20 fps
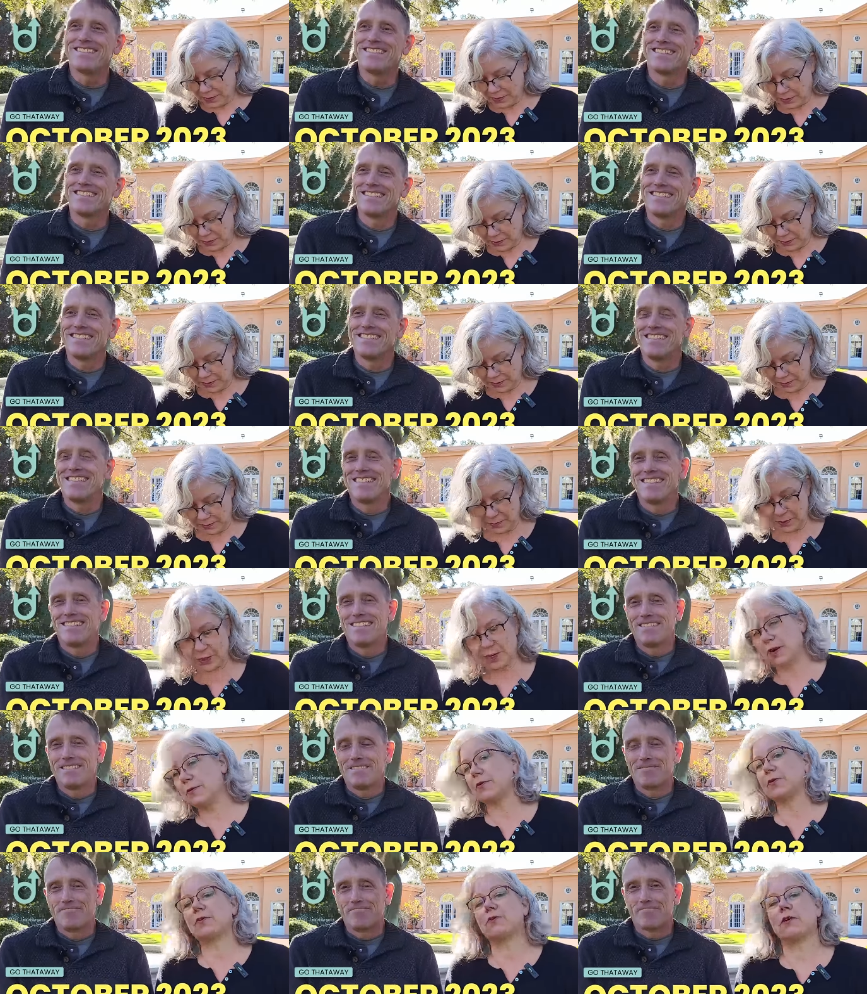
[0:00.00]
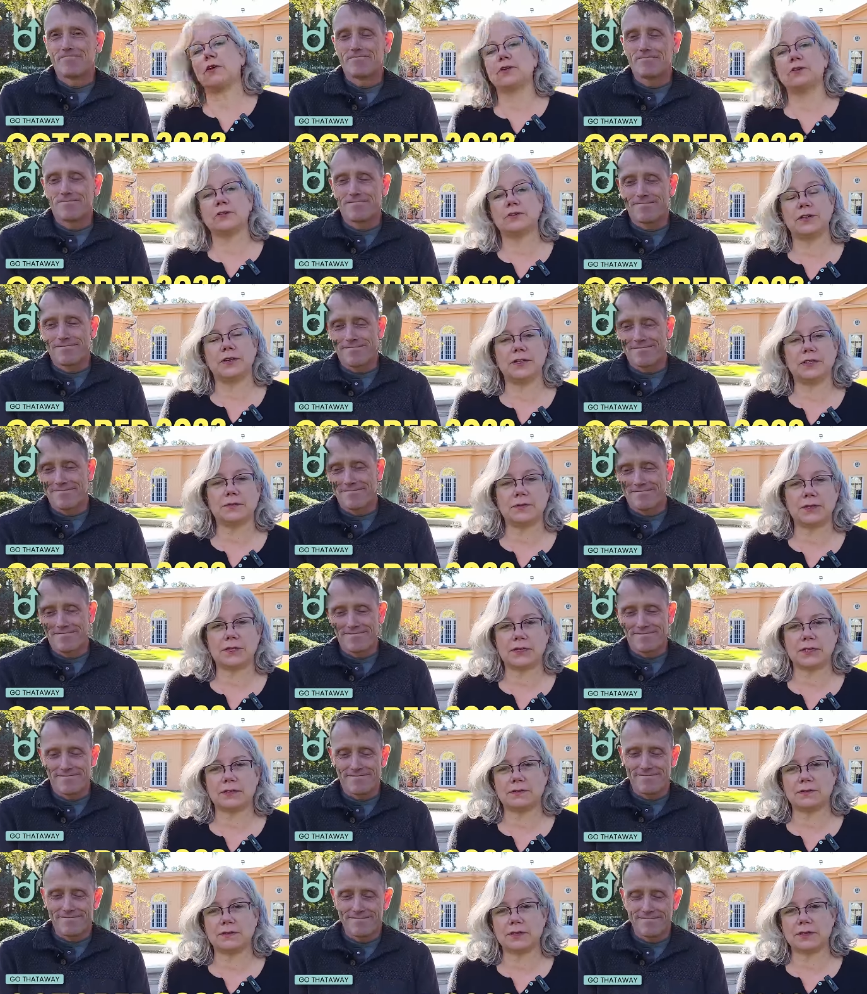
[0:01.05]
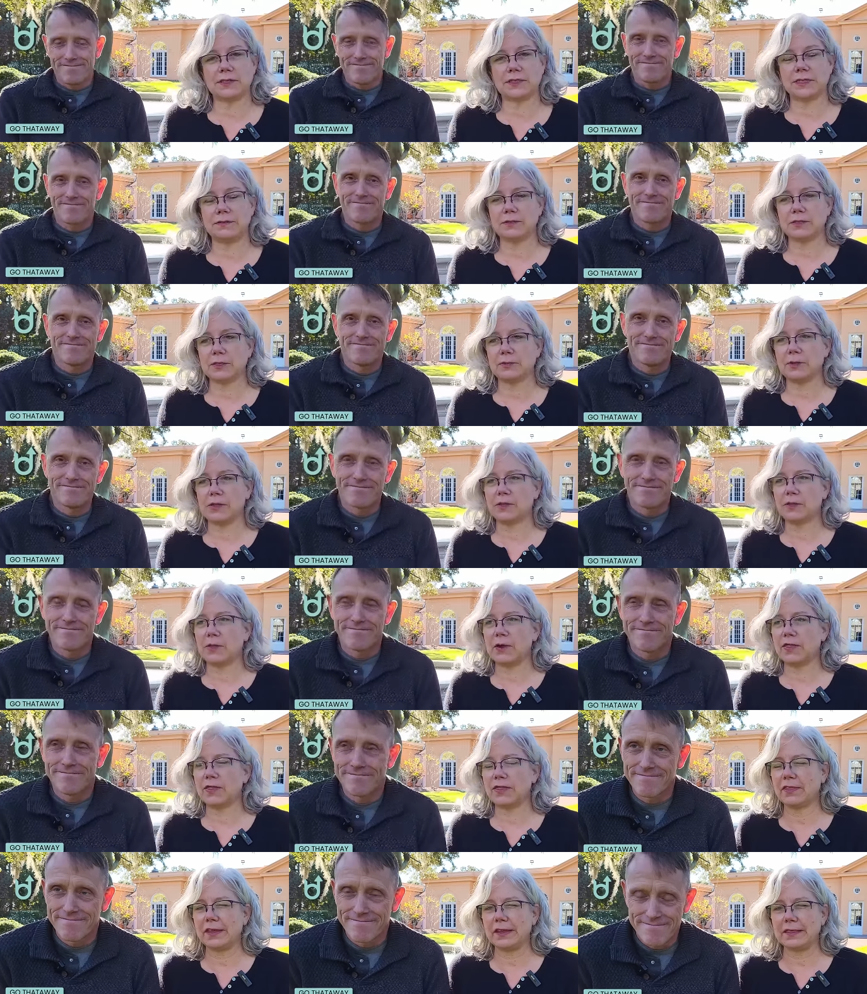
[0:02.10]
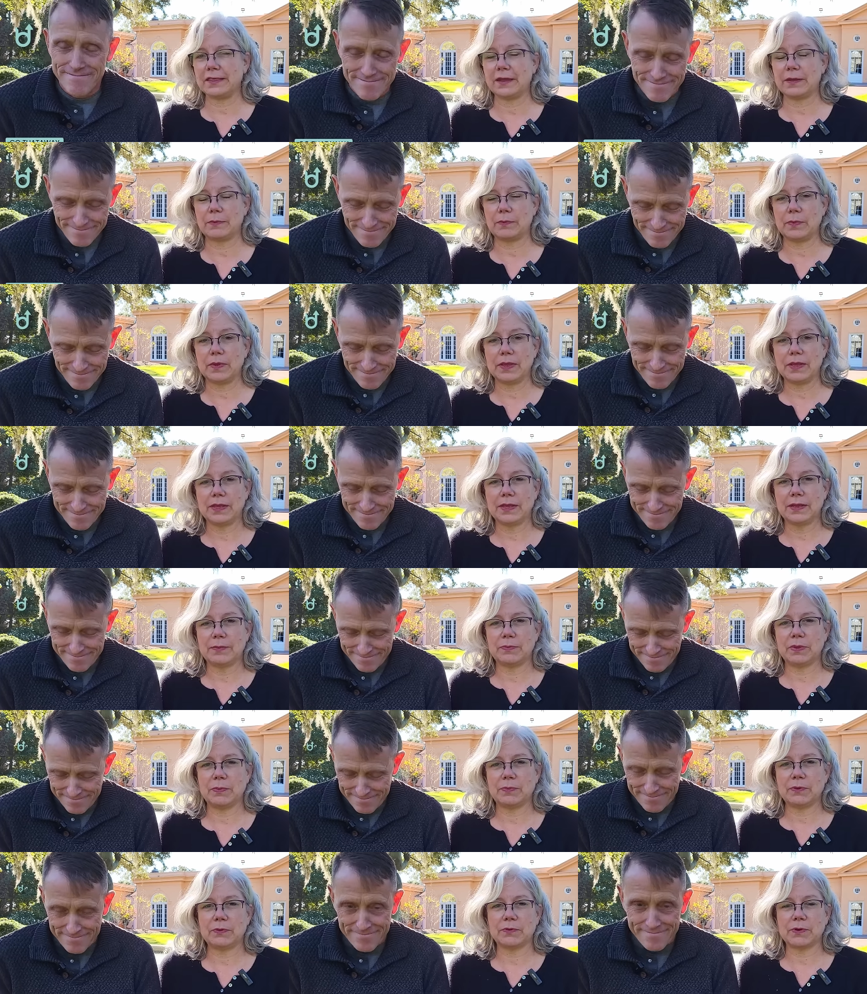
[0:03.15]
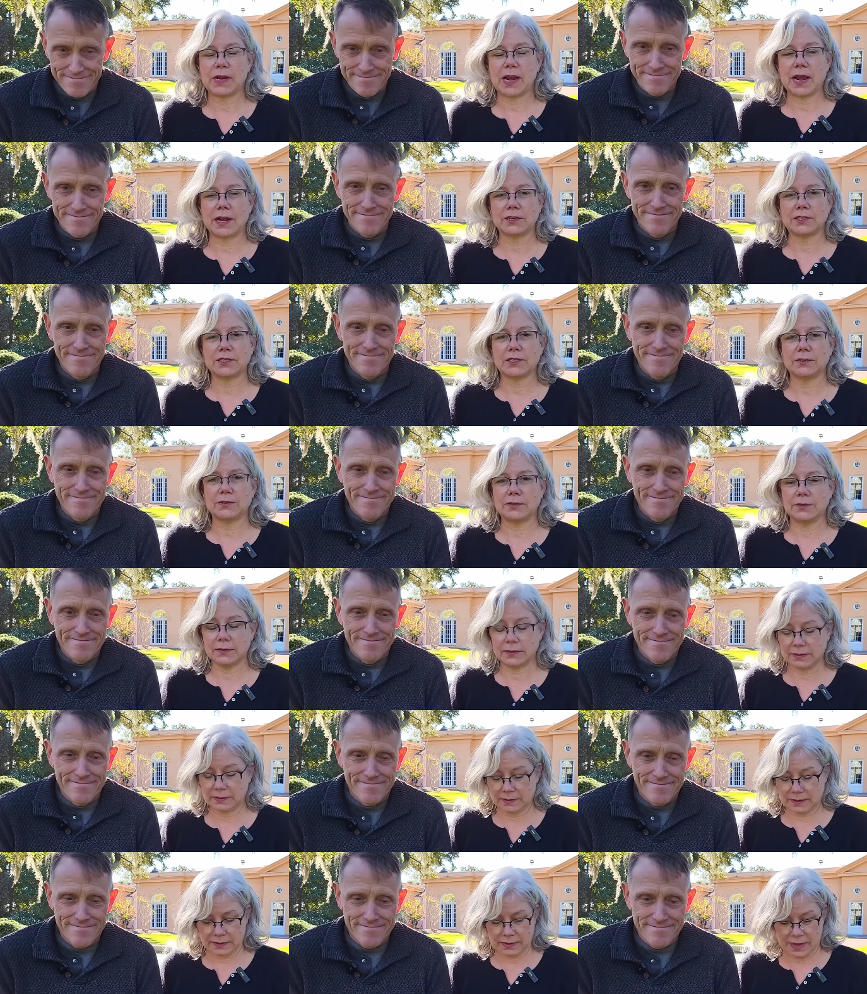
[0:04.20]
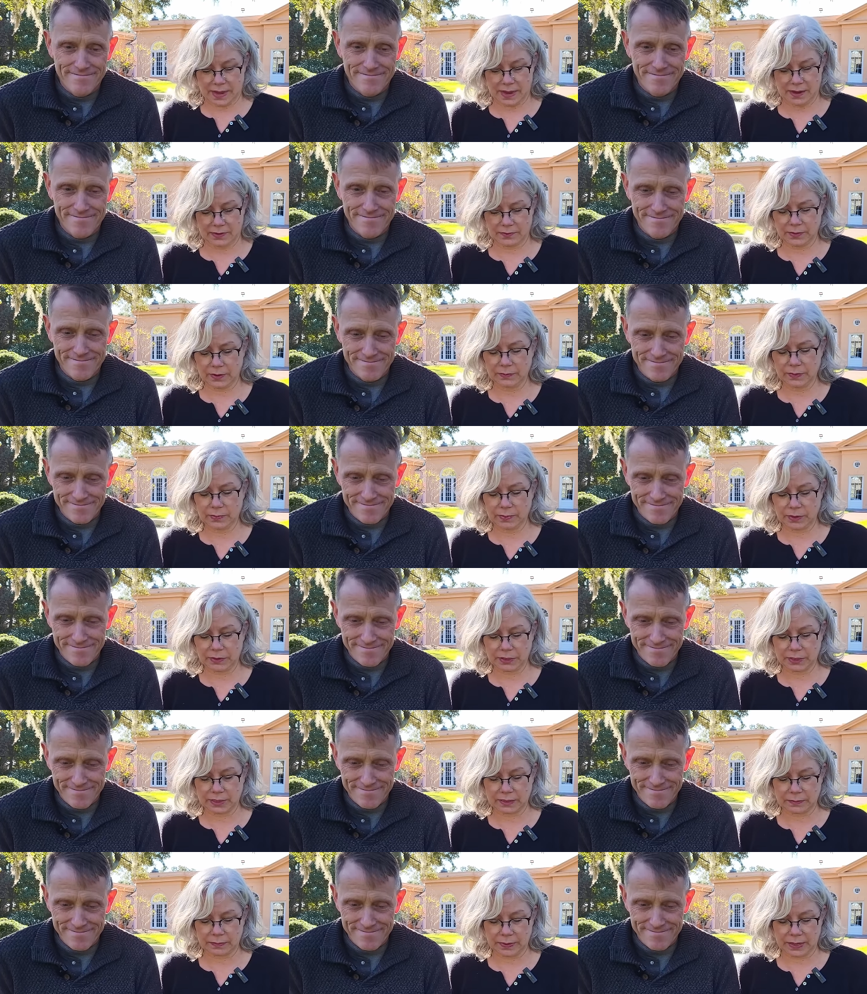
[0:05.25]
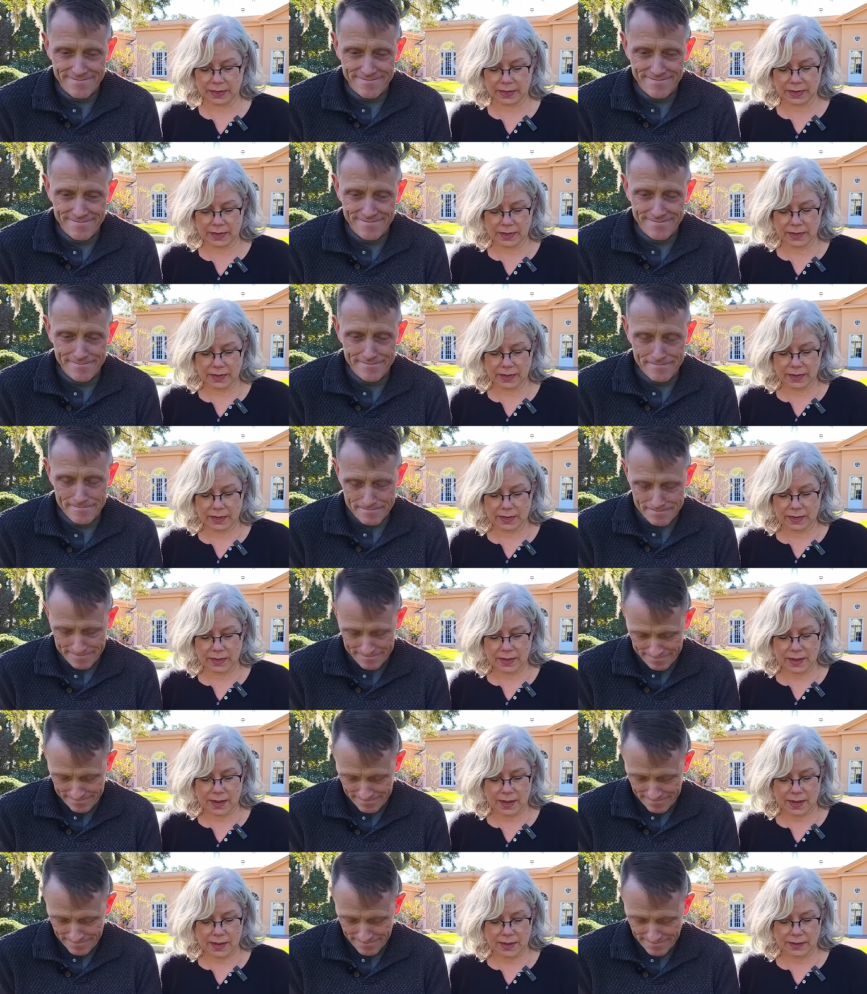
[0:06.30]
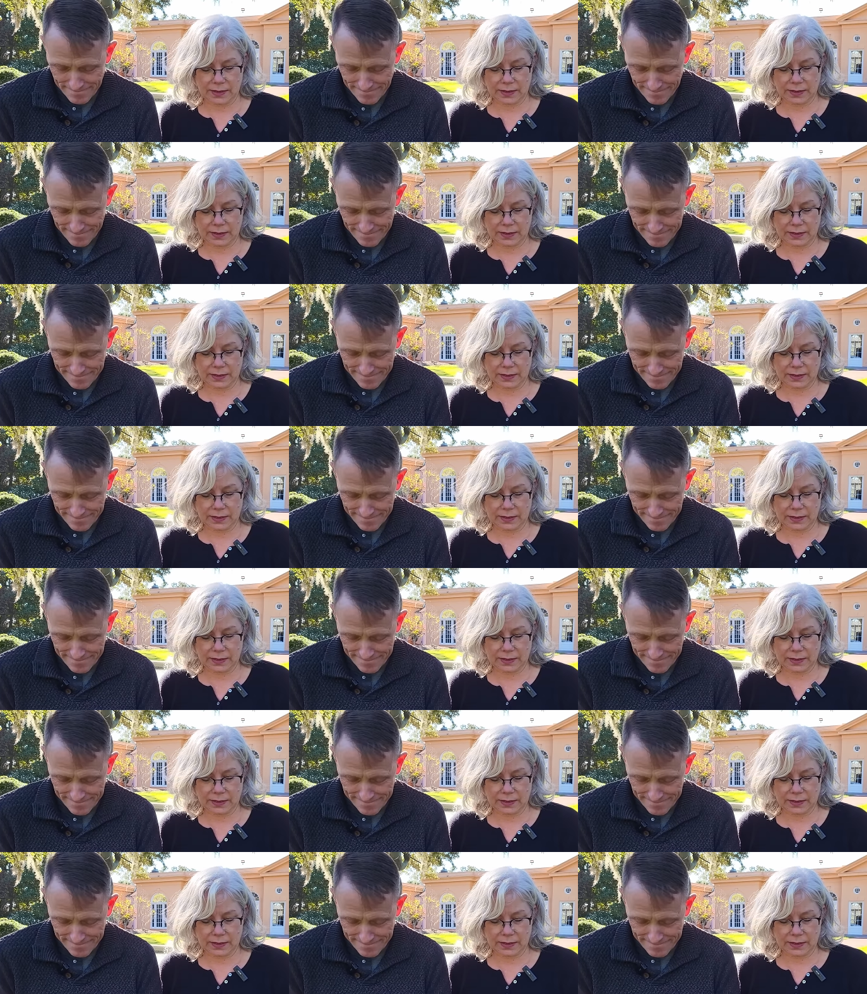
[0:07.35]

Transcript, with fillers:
Speaker 1: So we'll start with groceries, which seems to be the one thing that people react to uh, when we post it. But uh,